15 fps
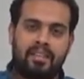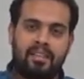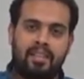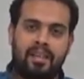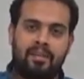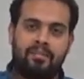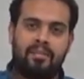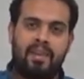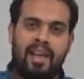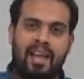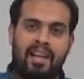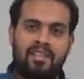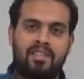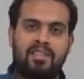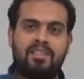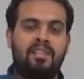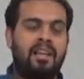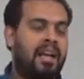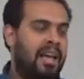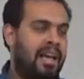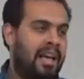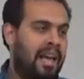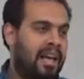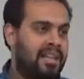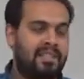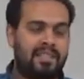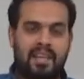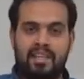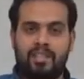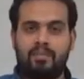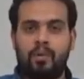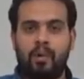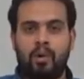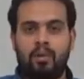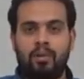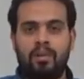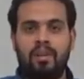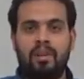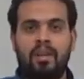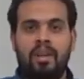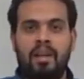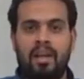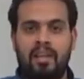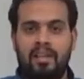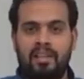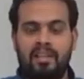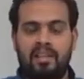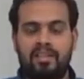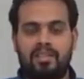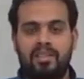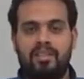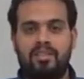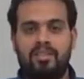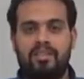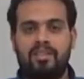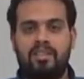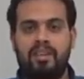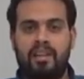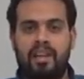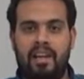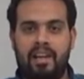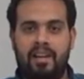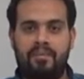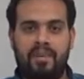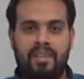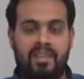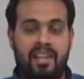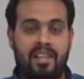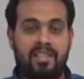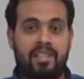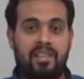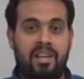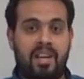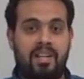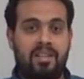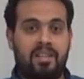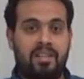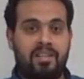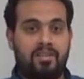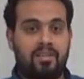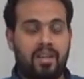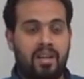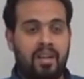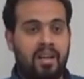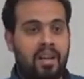Alice S. Paul Learning Center in Casa Grande, Arizona.